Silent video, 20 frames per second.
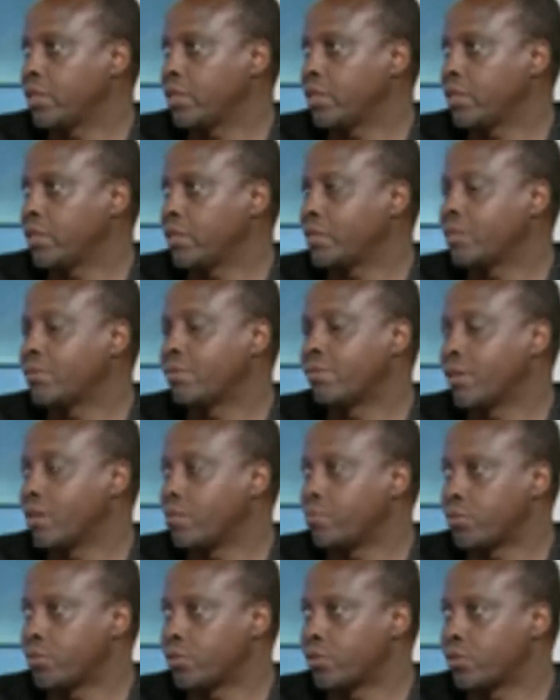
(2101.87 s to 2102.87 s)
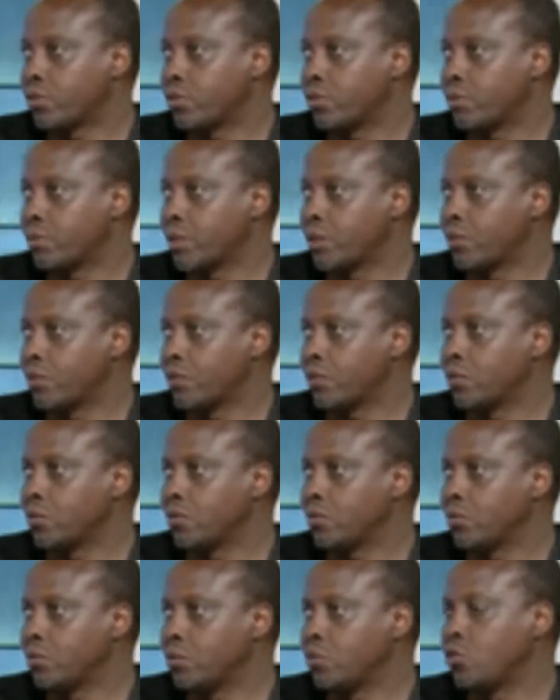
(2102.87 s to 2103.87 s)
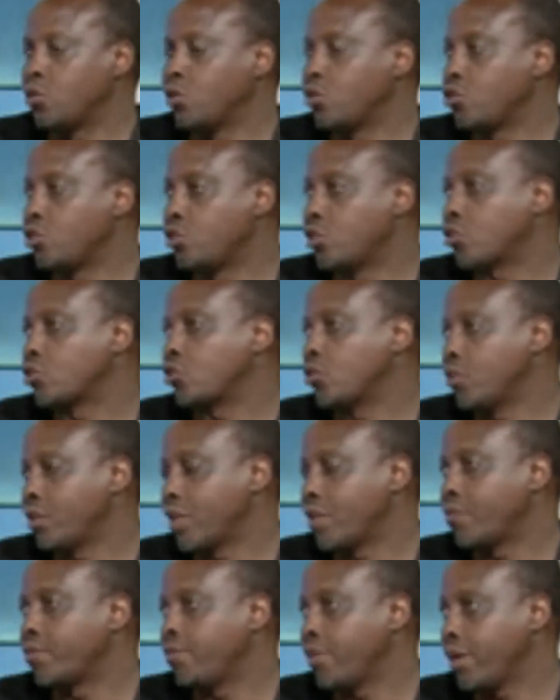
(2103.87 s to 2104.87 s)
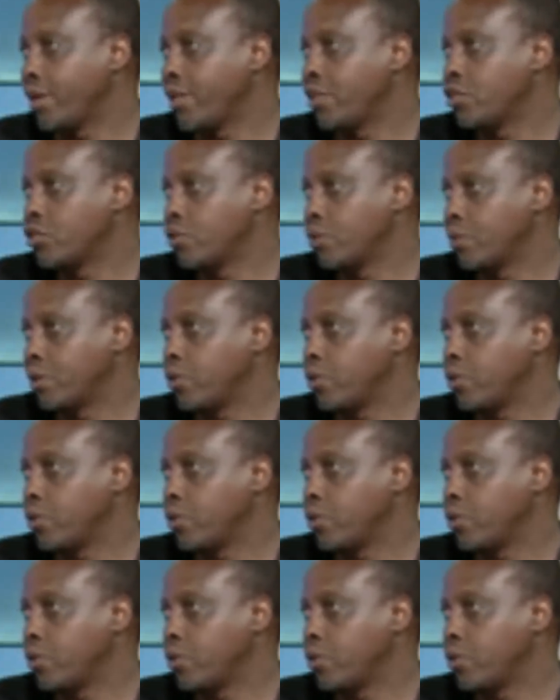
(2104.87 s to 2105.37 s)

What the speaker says: it's very important because you don't just look at the financial,